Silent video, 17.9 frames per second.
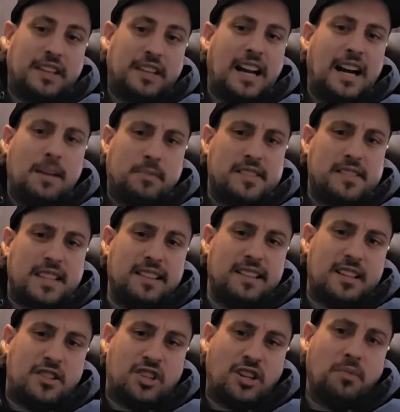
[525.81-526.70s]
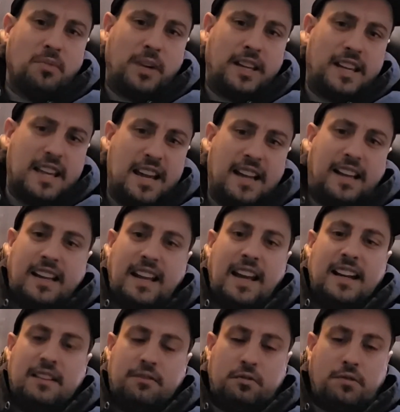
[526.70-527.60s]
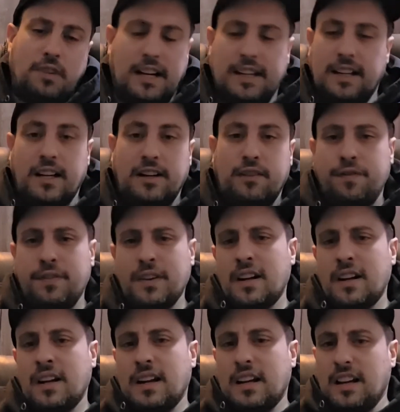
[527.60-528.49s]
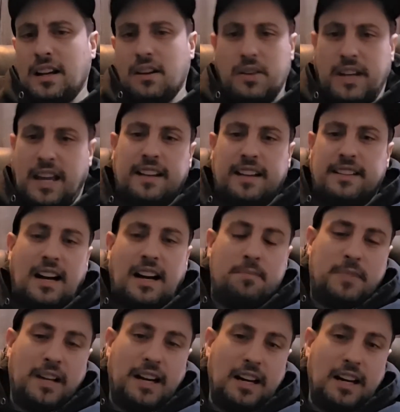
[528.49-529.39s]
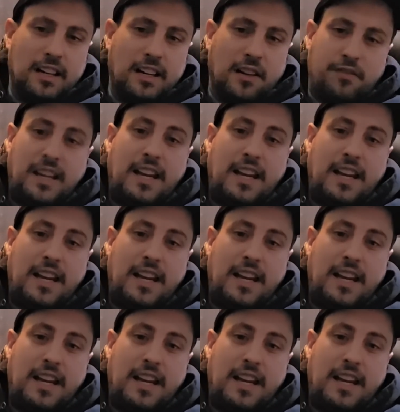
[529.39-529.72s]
They opt us into shit we can't get rid of, we can't opt out of.